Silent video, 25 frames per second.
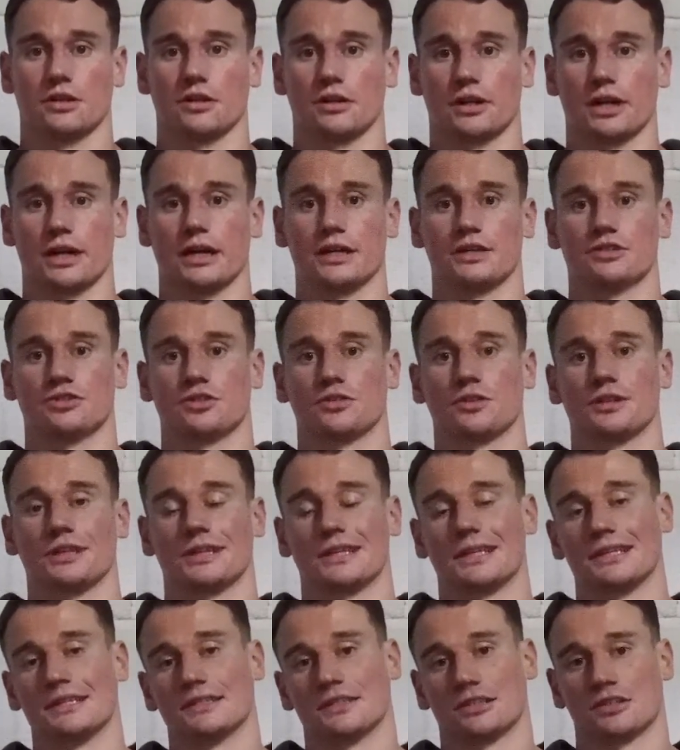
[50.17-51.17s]
Okay, so the
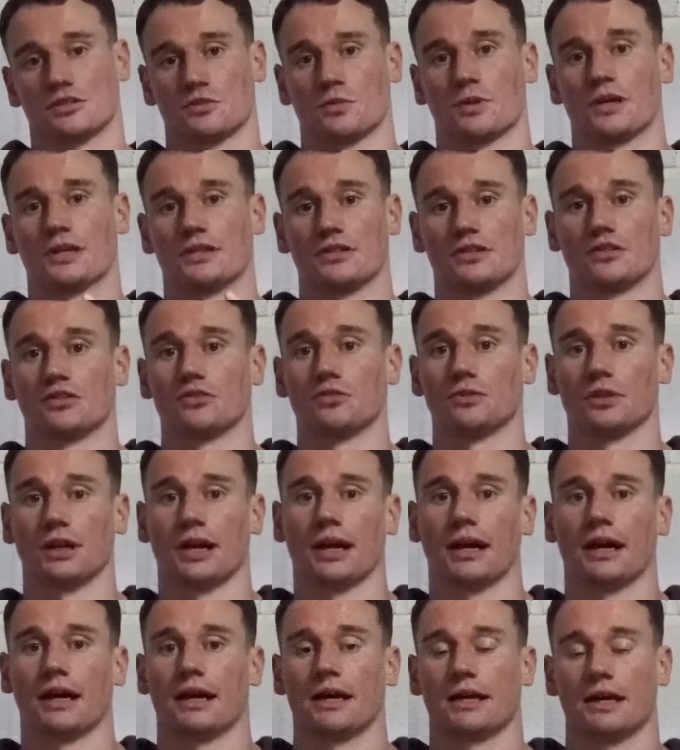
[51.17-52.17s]
easiest way to do
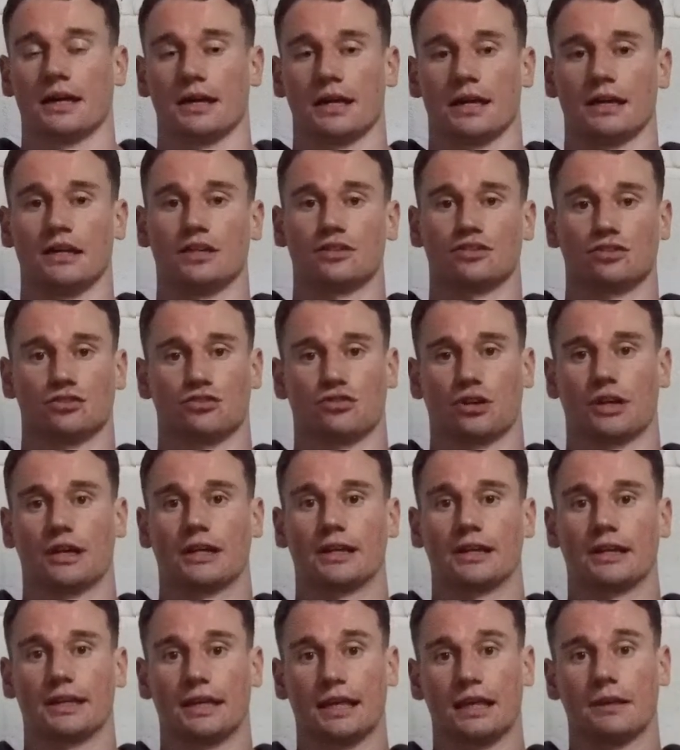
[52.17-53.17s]
that is to try
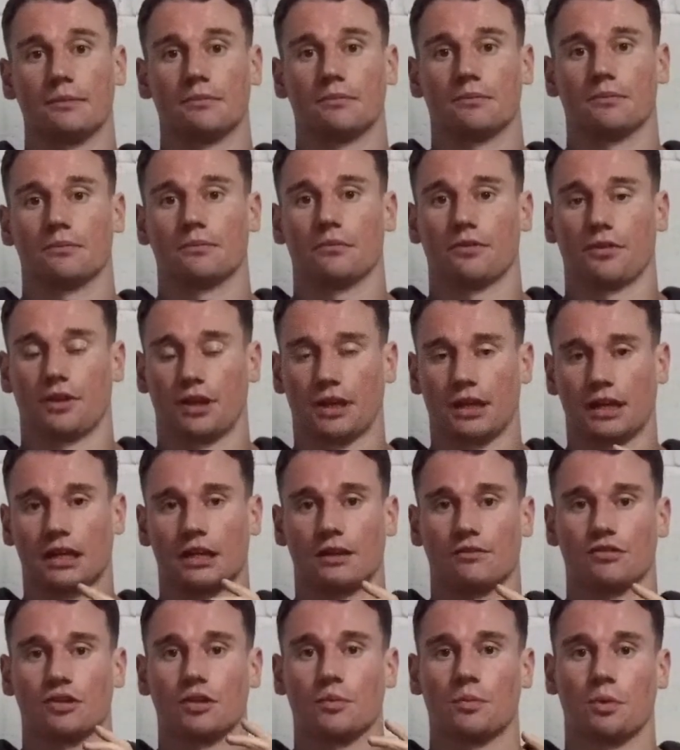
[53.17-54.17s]
and keep thinking
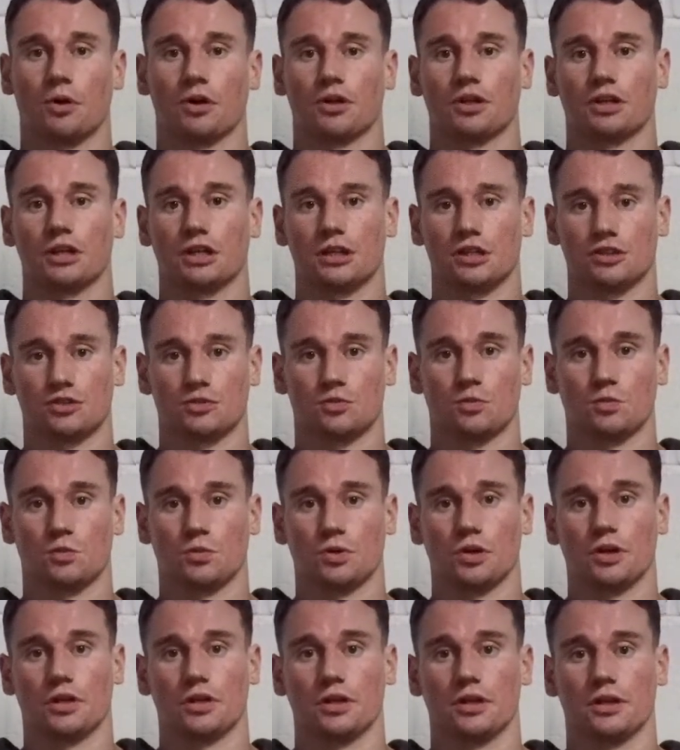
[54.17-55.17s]
of your body as
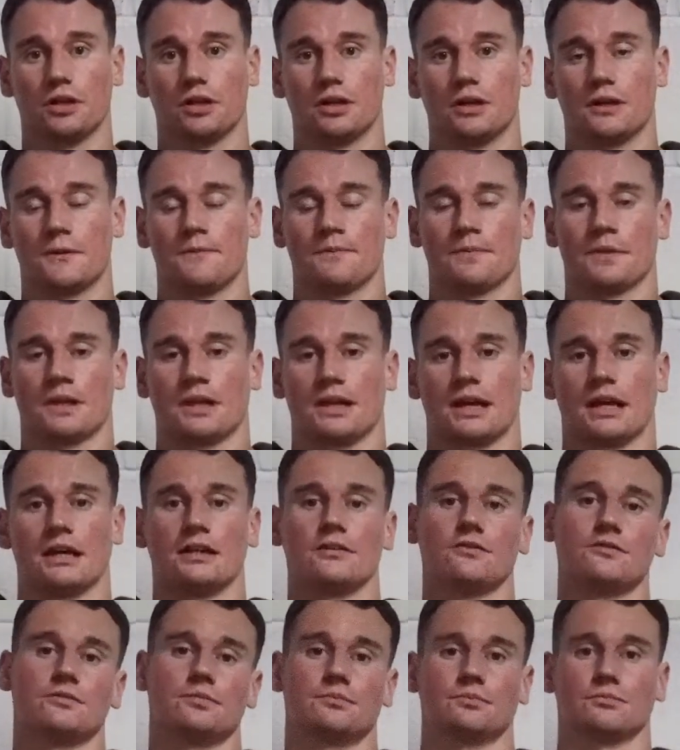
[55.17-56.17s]
one kind
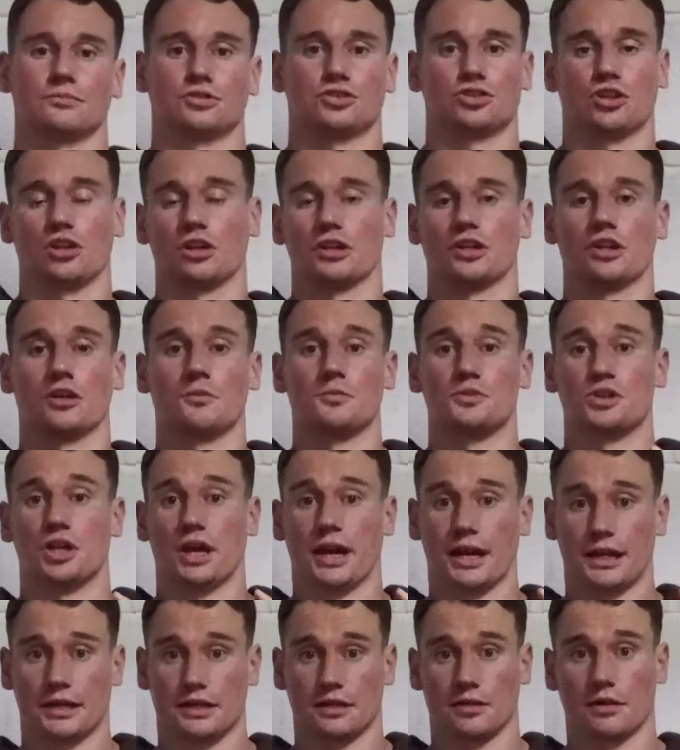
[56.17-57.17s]
of solid
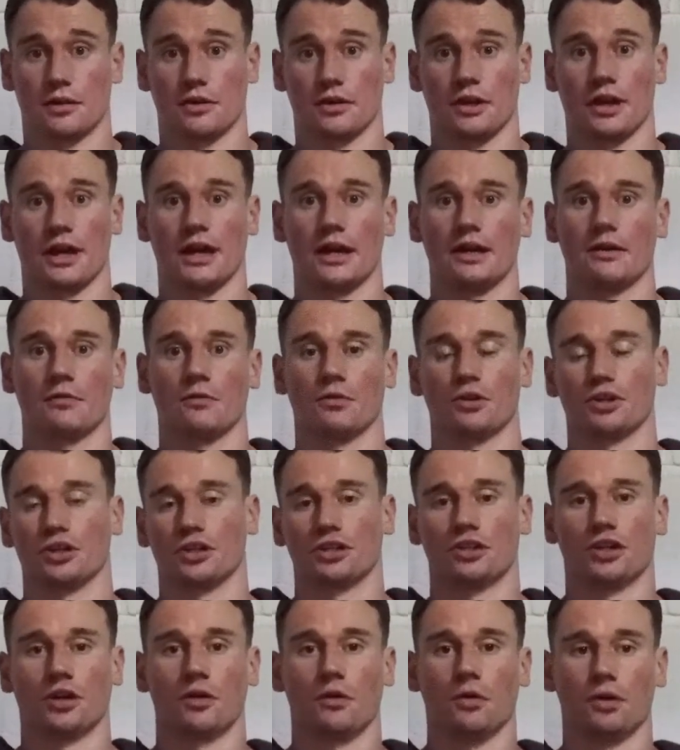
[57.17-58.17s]
object. Okay, what you
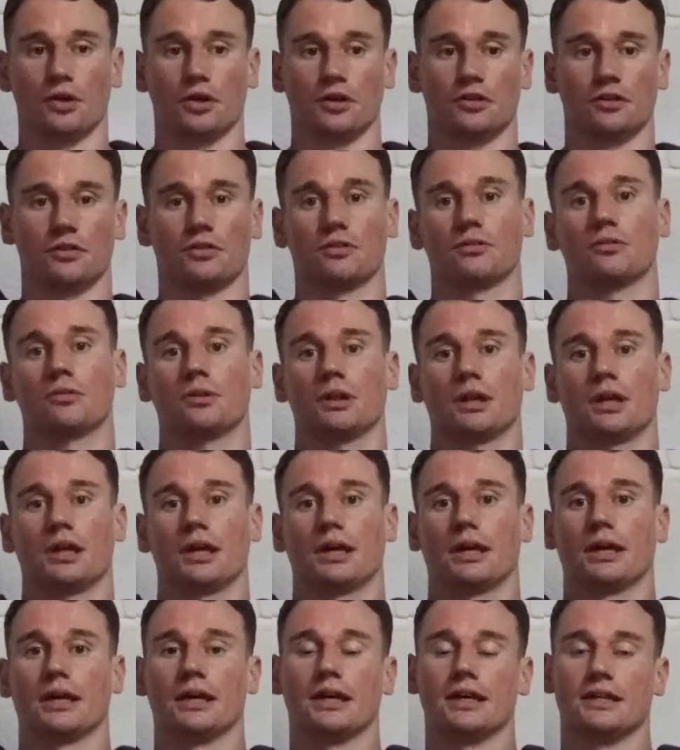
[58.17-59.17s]
don't want to do
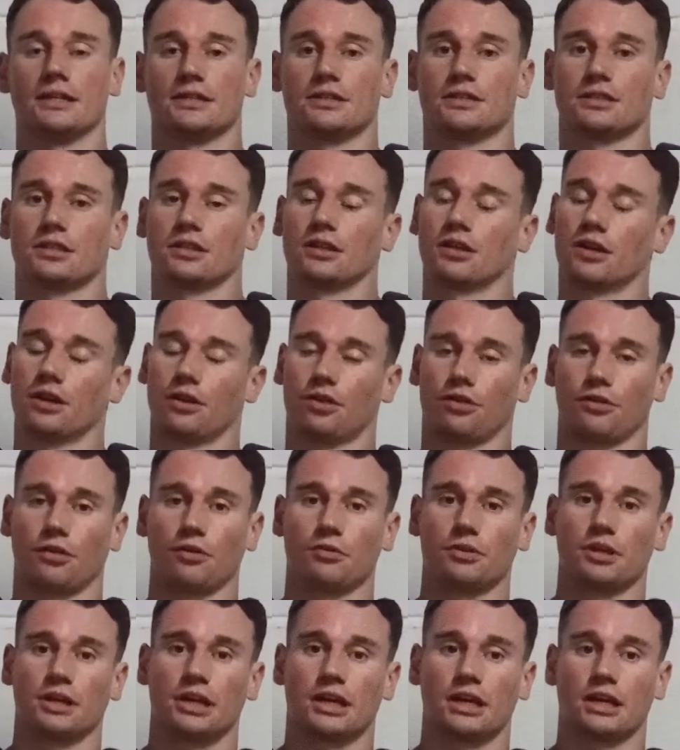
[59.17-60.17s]
is throw
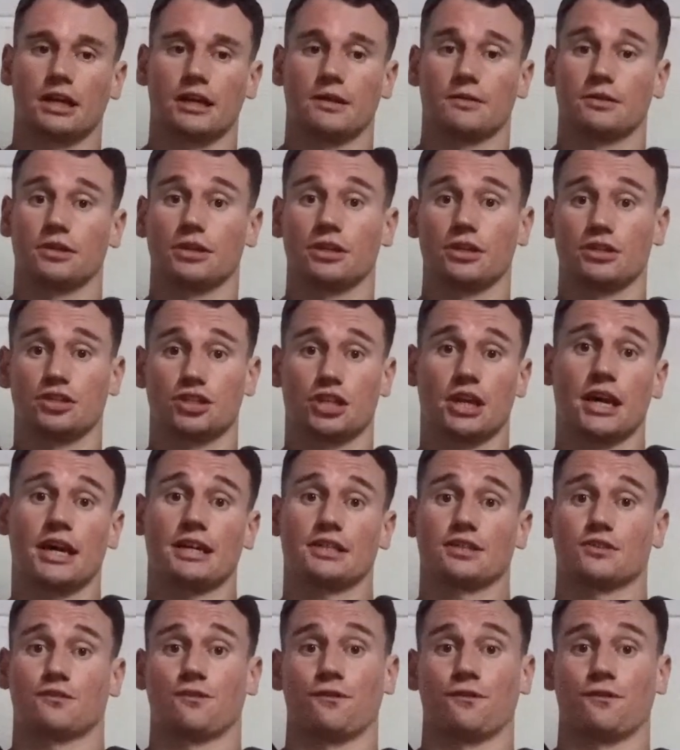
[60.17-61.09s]
your chest